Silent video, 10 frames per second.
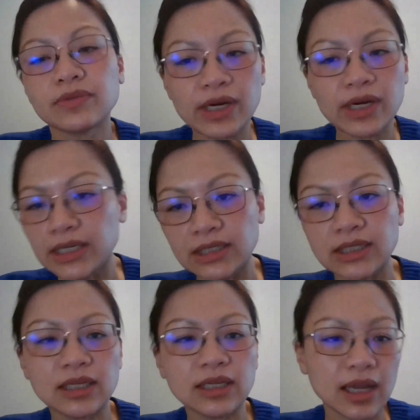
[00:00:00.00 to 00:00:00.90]
It's very
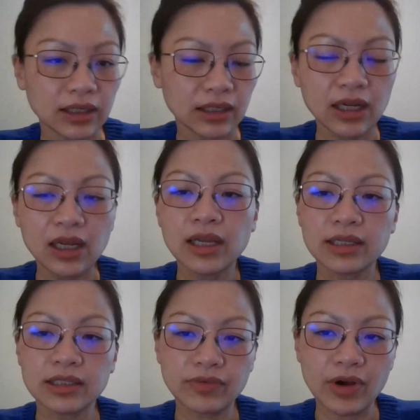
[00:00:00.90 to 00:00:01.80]
easy and
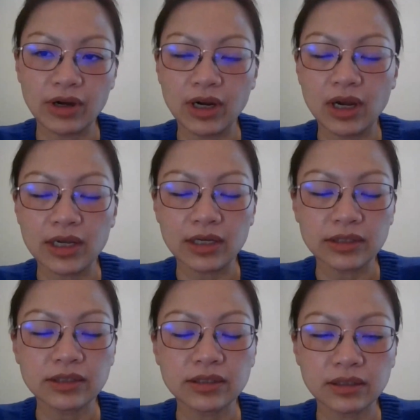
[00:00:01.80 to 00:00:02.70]
it's very
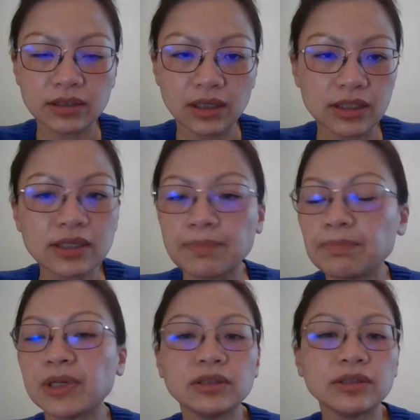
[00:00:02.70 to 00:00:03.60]

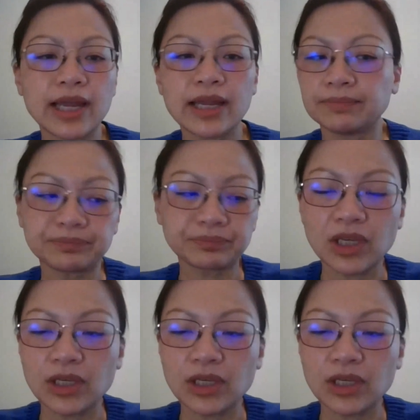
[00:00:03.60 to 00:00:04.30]
simple and